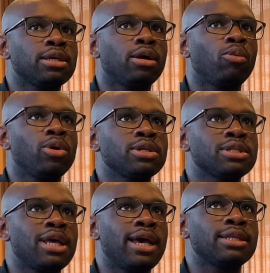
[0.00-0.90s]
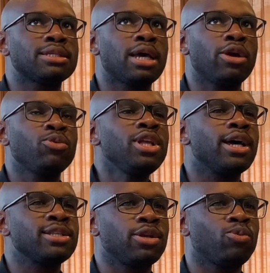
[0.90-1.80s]
was that I
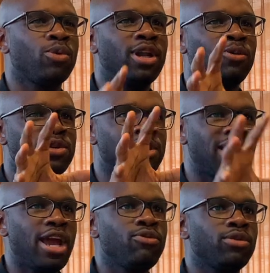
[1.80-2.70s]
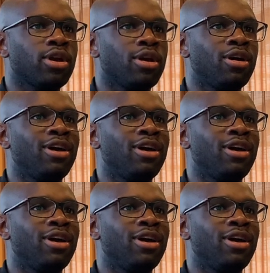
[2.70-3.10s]
realized that while I was in Africa,